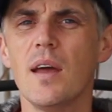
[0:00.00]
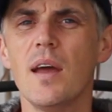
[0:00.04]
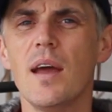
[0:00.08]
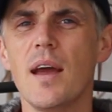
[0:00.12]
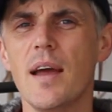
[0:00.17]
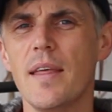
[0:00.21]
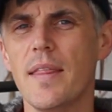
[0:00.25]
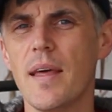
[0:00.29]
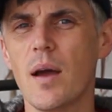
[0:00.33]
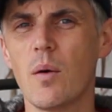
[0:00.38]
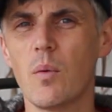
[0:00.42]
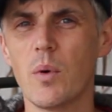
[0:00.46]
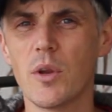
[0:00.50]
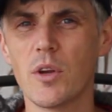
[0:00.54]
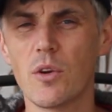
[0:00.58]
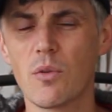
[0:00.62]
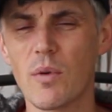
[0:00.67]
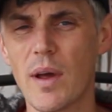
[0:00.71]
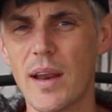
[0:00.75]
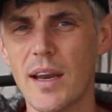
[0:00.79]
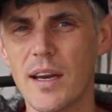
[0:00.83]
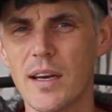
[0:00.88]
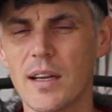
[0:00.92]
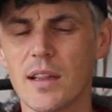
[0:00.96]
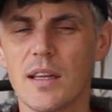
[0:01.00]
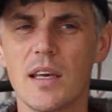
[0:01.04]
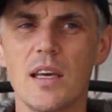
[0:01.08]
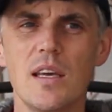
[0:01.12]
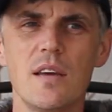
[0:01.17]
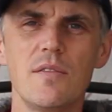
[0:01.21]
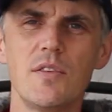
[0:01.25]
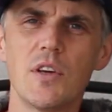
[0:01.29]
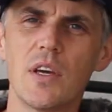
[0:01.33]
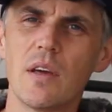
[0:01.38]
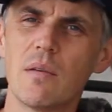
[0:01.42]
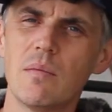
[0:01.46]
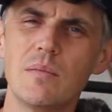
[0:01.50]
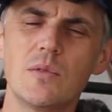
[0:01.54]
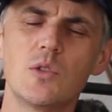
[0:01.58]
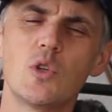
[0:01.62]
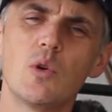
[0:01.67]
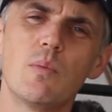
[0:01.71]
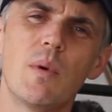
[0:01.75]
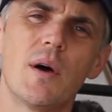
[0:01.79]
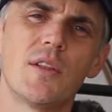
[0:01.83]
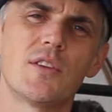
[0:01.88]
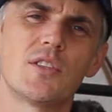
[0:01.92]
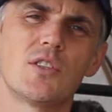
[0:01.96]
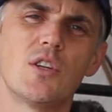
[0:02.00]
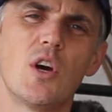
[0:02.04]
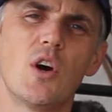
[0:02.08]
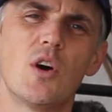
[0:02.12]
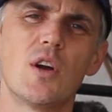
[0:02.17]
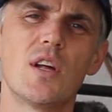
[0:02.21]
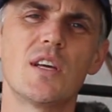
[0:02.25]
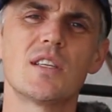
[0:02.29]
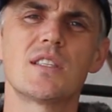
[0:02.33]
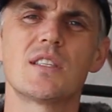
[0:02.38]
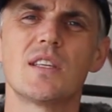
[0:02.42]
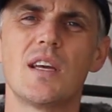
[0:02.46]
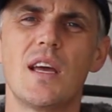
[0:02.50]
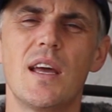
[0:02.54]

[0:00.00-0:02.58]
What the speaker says: and then when you're ready to leave, you give them 2 months notice,